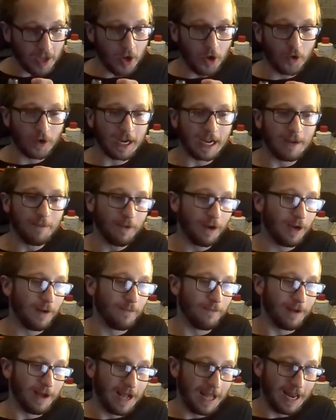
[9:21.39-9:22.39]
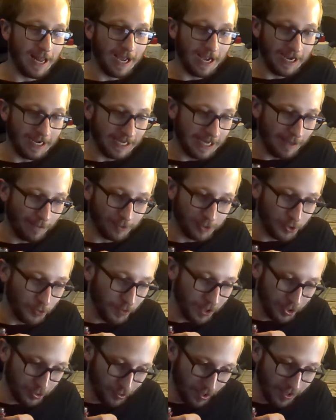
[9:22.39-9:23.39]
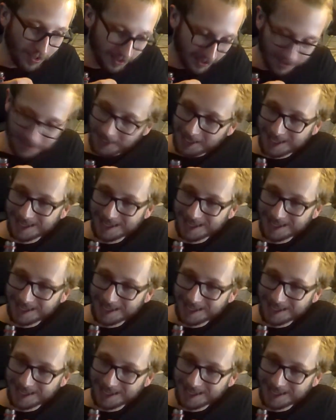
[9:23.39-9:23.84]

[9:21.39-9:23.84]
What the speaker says: Okay, Mom, I lied. I was doing drugs.